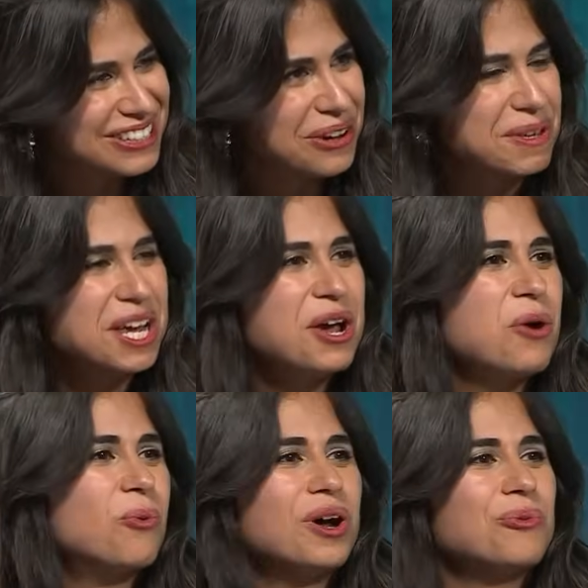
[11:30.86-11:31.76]
I mean,
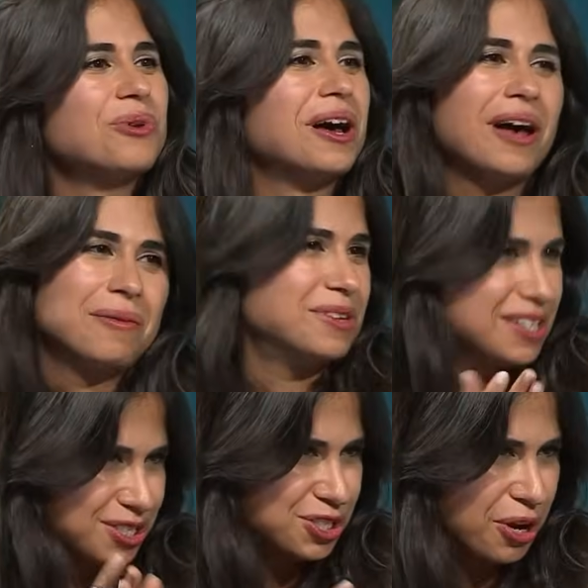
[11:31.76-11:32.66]
what, I,
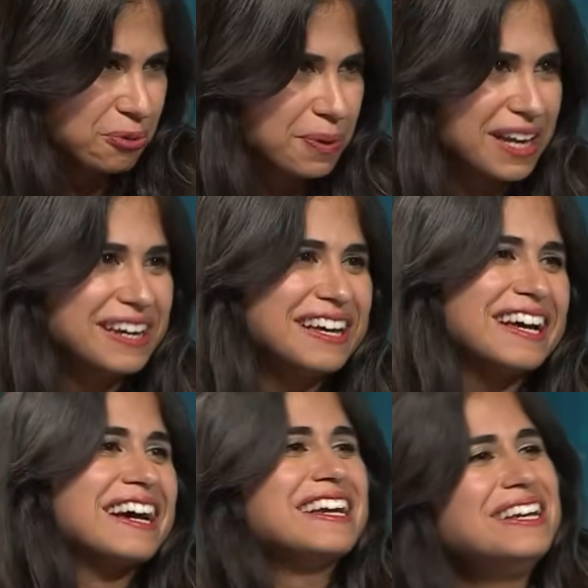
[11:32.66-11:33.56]
it's a joke, but
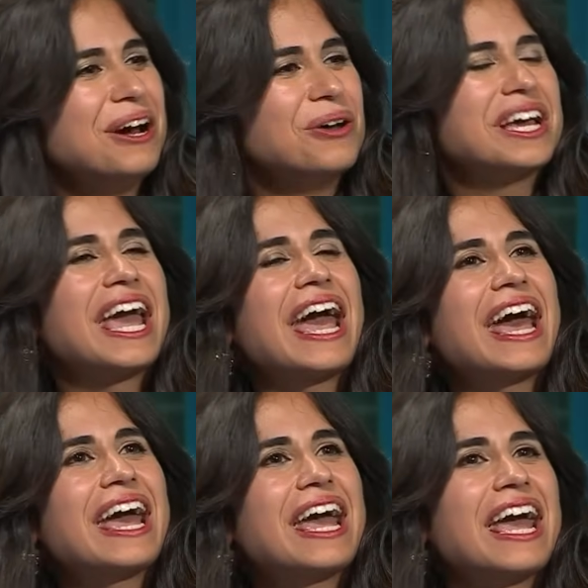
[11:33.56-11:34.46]
you know, like
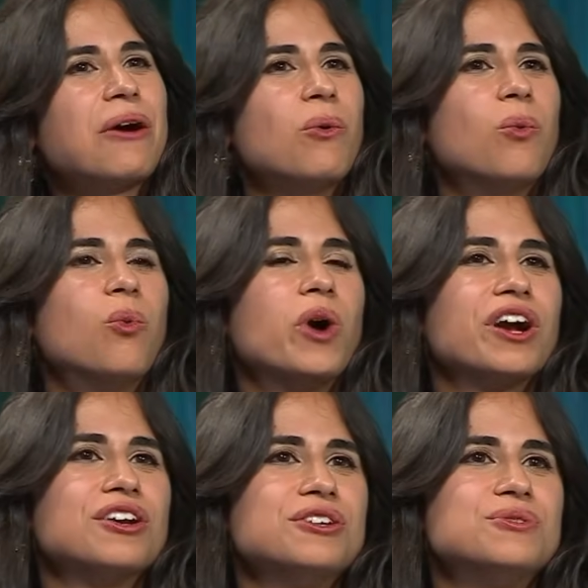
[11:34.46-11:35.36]

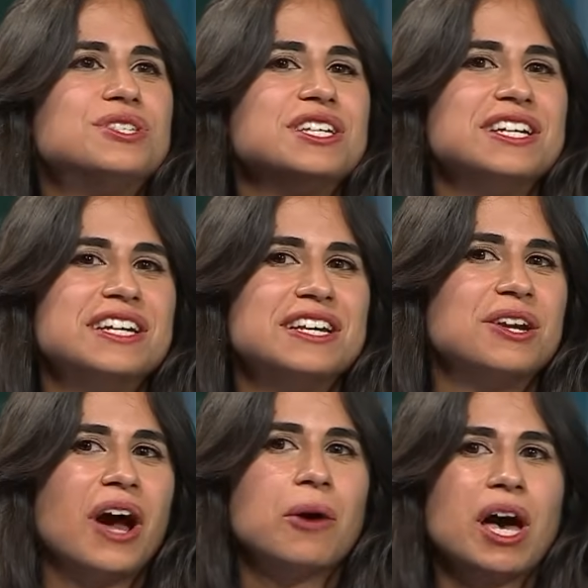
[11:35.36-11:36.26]
where do you see, you
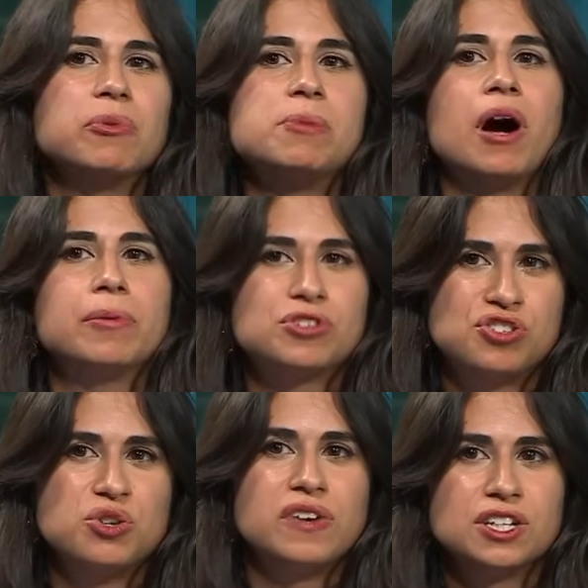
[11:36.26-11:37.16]
know, how, how many publishers
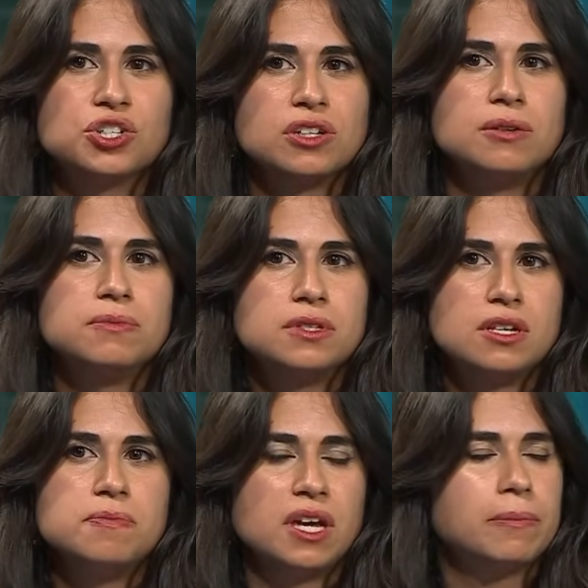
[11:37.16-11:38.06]
do you eventually
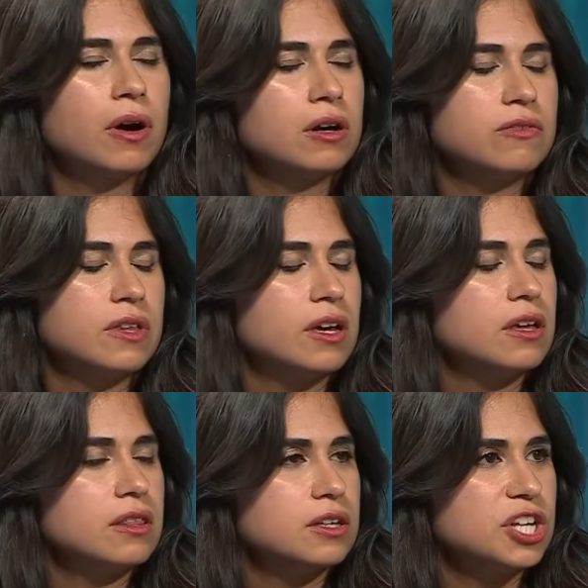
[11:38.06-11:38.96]
see being part of the,
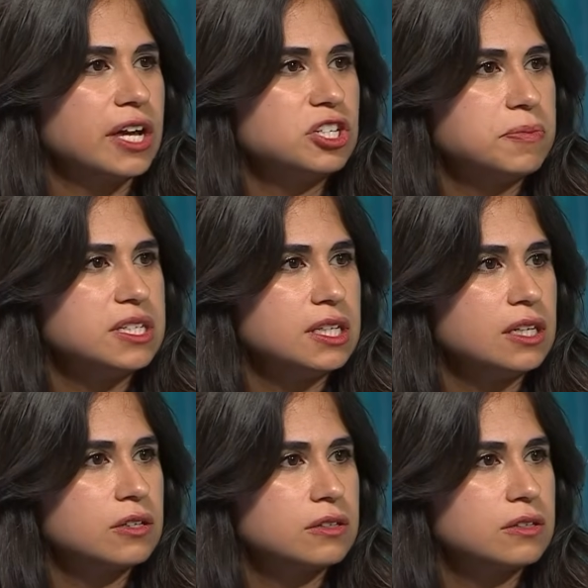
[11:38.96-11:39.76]
the ChatGPT